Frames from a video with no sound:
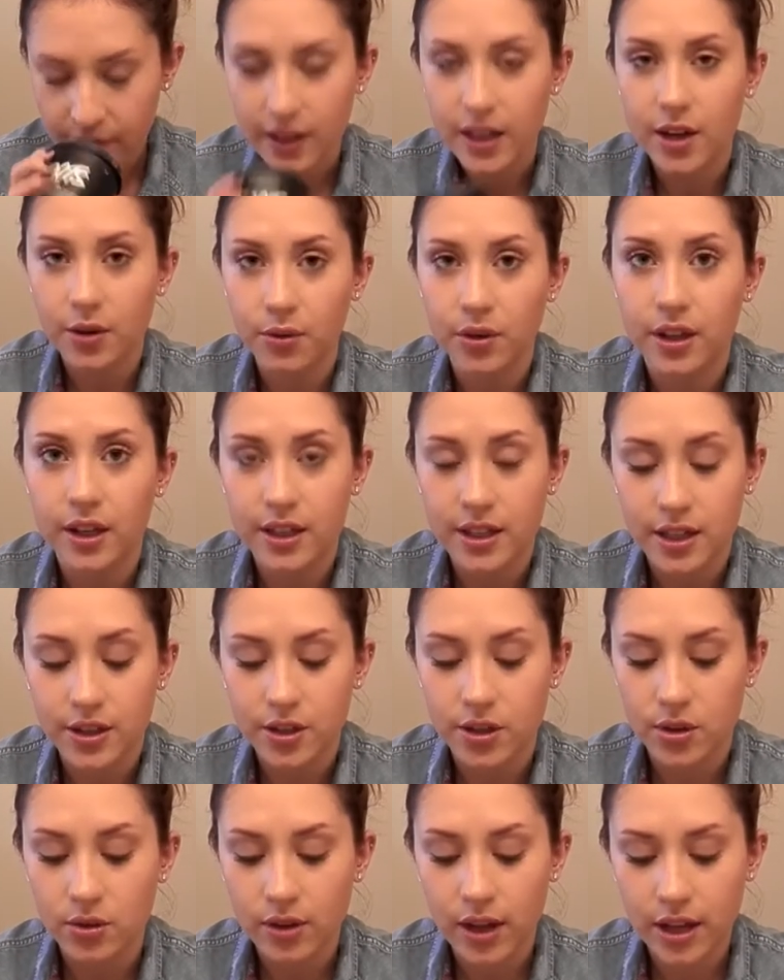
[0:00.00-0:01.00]
It really does
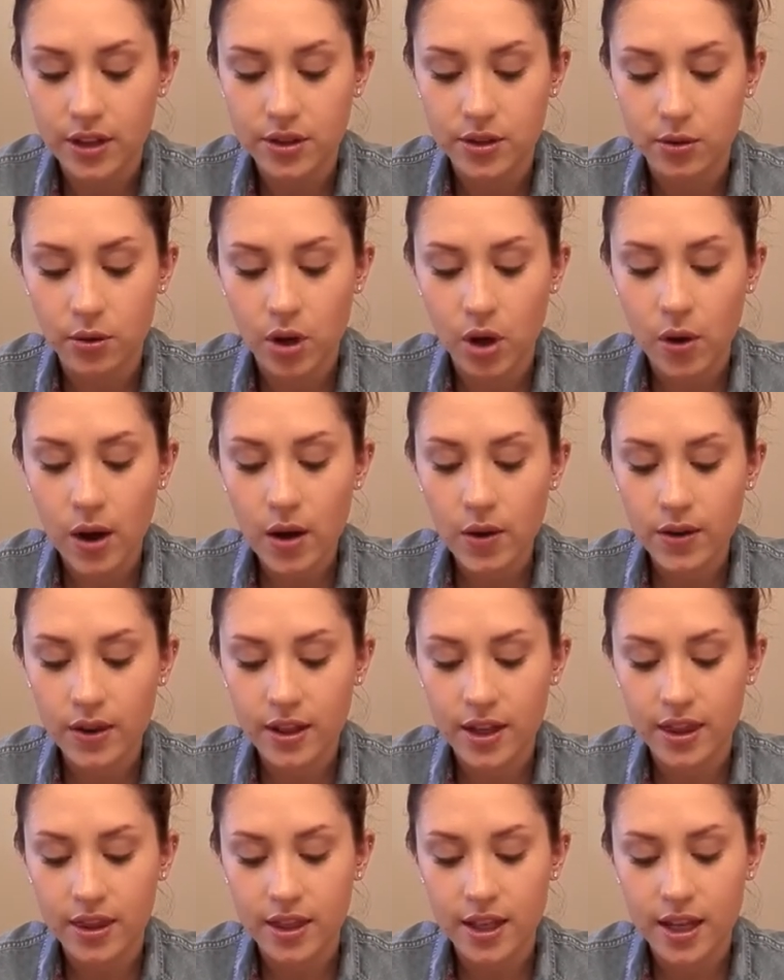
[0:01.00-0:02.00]
do that. So go out and
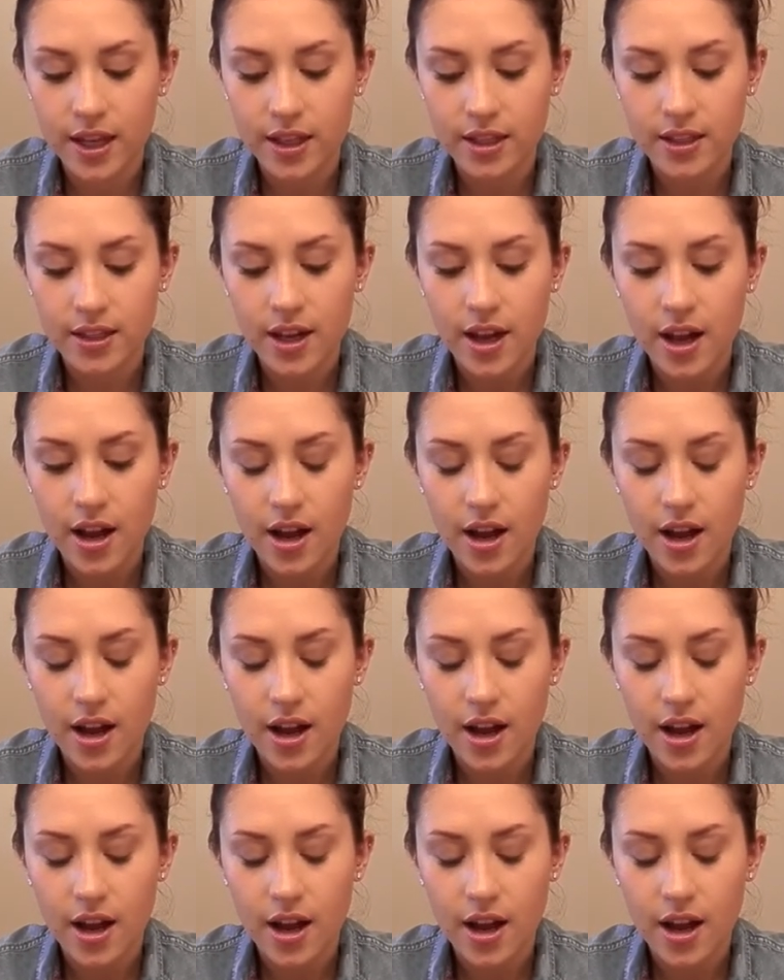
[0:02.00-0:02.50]
get this.